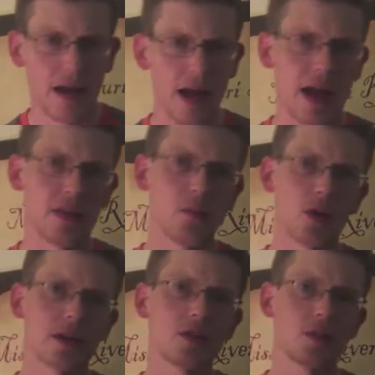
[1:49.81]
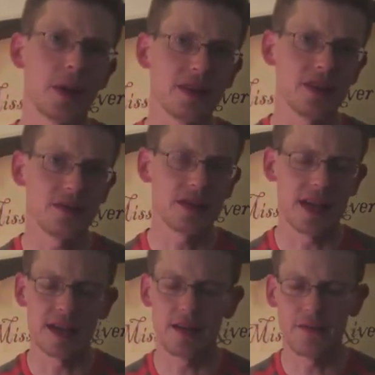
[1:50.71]
On the more expensive
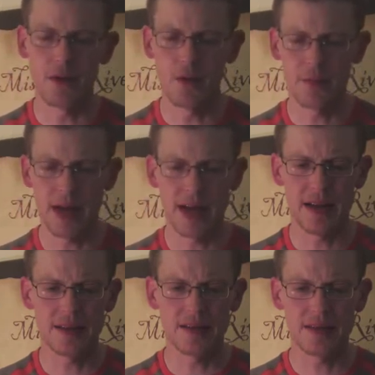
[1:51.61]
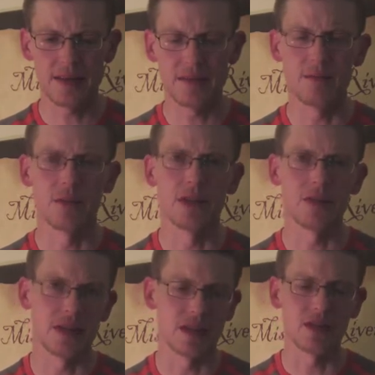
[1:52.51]
side of the foam pads, which
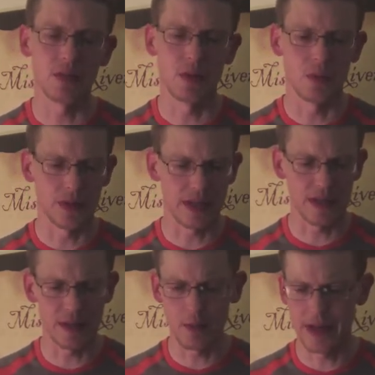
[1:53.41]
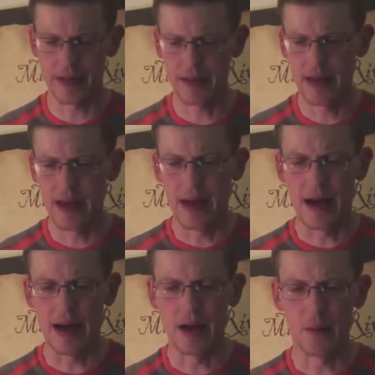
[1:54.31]
tells you what we're dealing with,
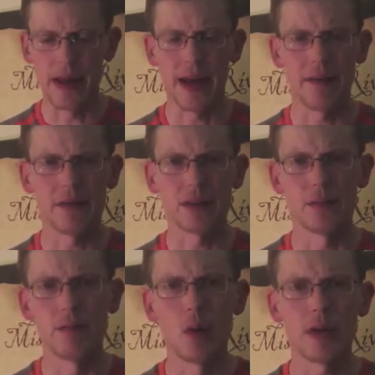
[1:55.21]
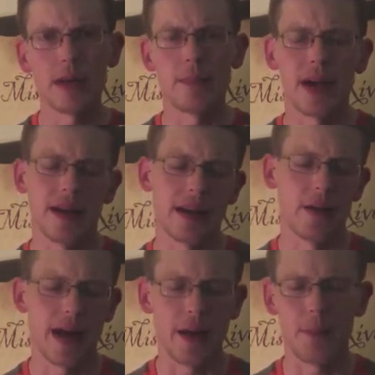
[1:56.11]
we have this Moki pad. Now,
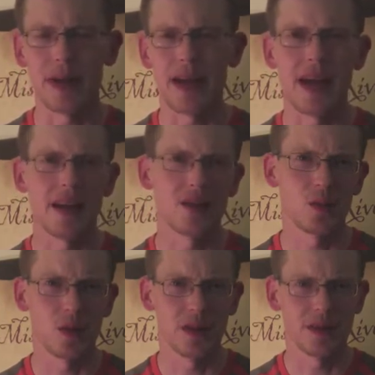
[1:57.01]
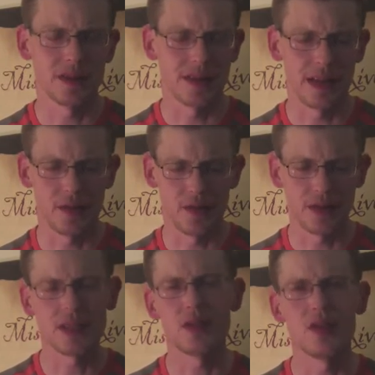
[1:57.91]
Epic has one, etc.
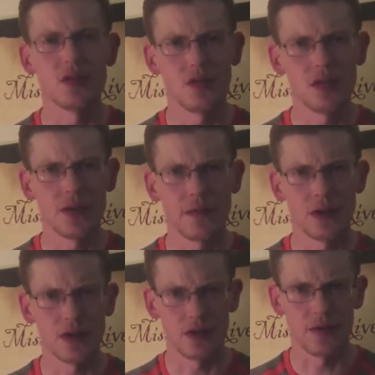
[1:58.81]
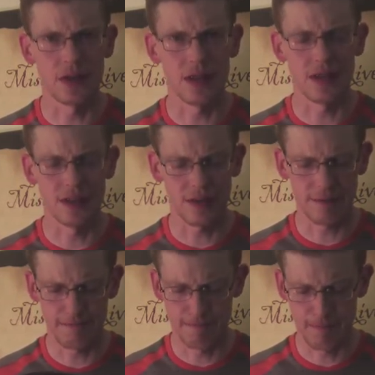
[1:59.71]
These are usually for surf skis.
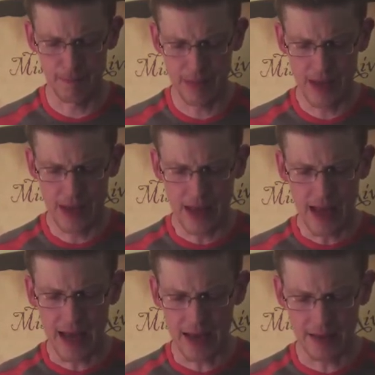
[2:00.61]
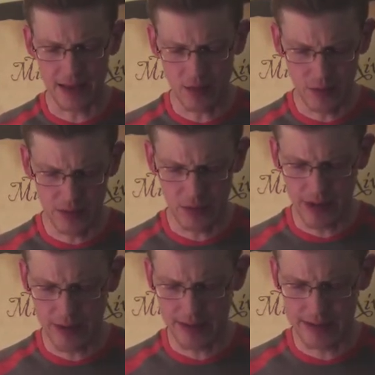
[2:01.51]
And this one's
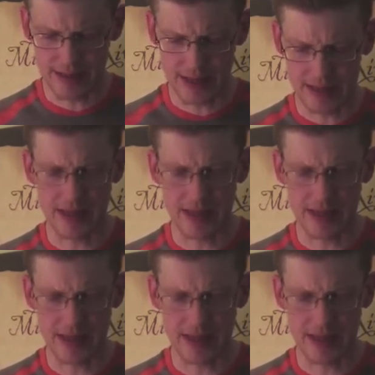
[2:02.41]
great because it's got the